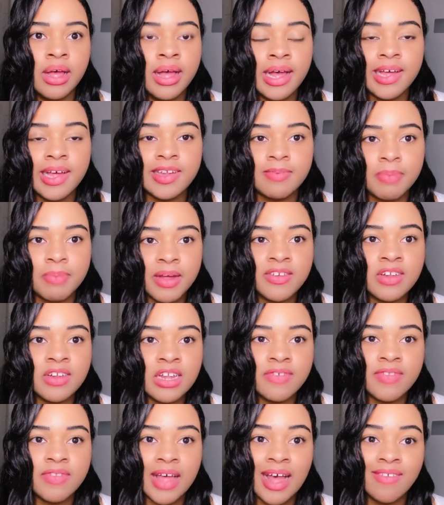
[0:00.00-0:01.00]

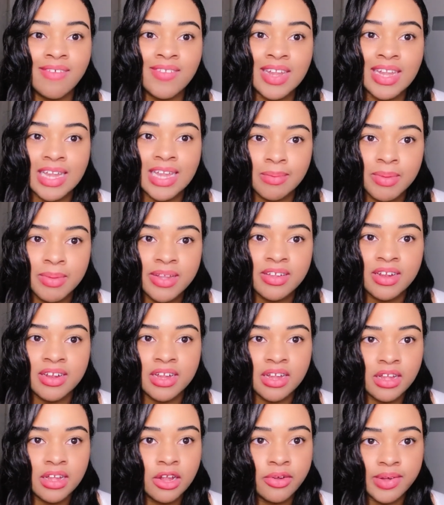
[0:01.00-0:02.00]
especially if they have limited,
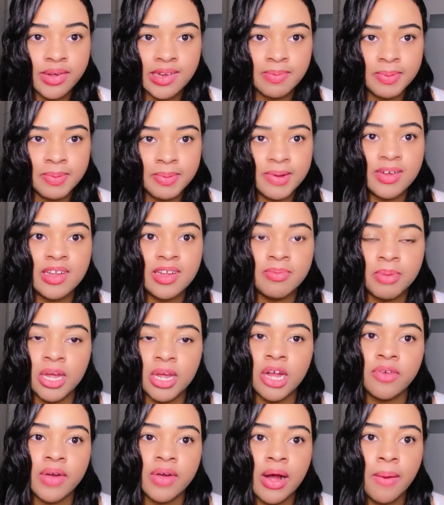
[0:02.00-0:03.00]
experience being
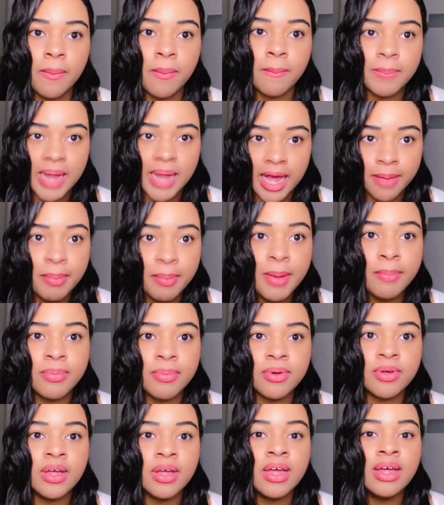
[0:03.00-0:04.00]
around black
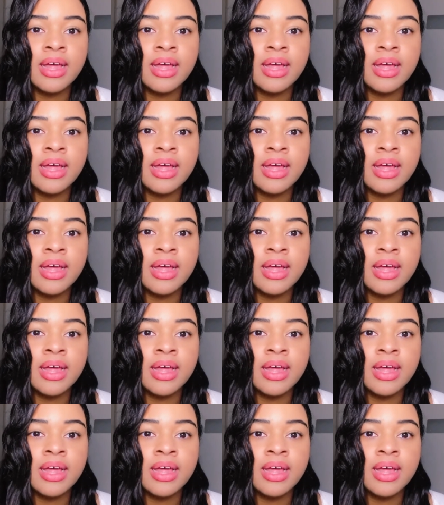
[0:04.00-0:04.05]
people.